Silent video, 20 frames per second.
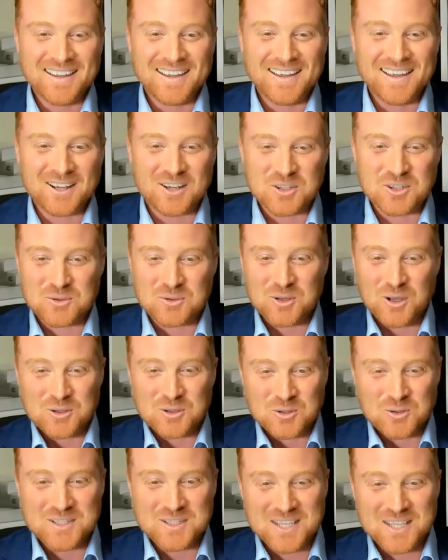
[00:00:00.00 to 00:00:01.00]
Because I was
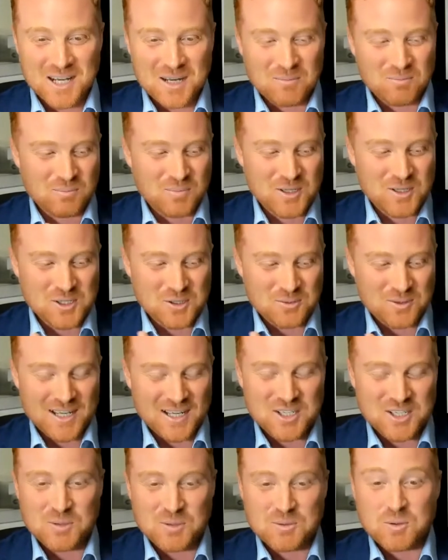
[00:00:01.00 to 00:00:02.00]
always getting business
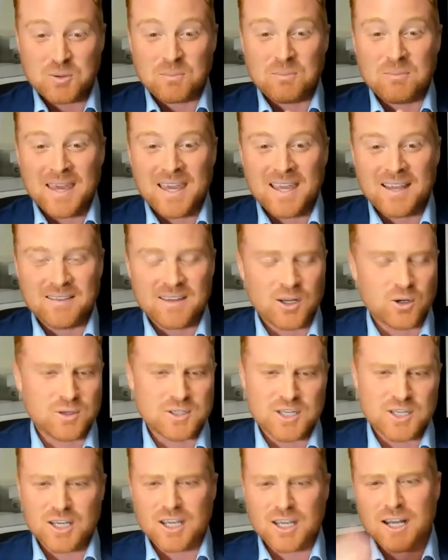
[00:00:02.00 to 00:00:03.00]
relationships with men that always
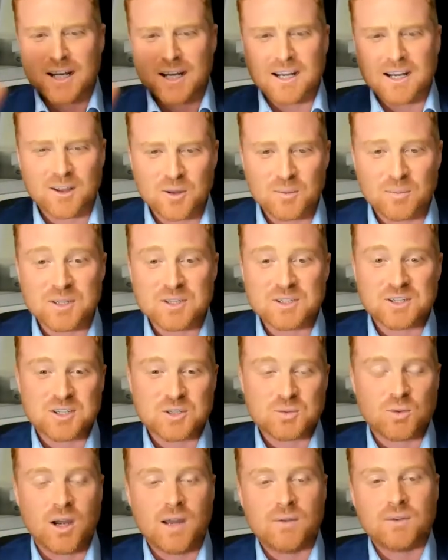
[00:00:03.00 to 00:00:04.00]
say, "You're getting another business
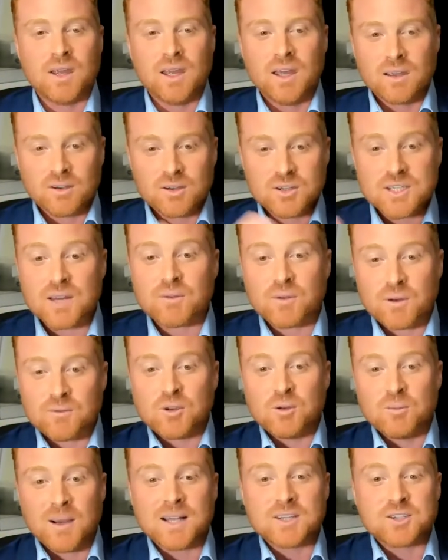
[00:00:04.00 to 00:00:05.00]
wife," because every
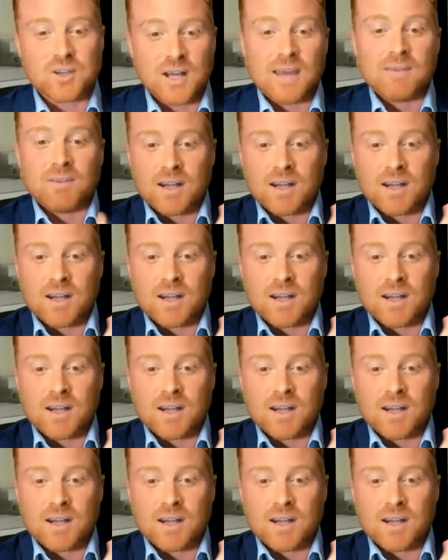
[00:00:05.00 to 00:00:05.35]
few months I have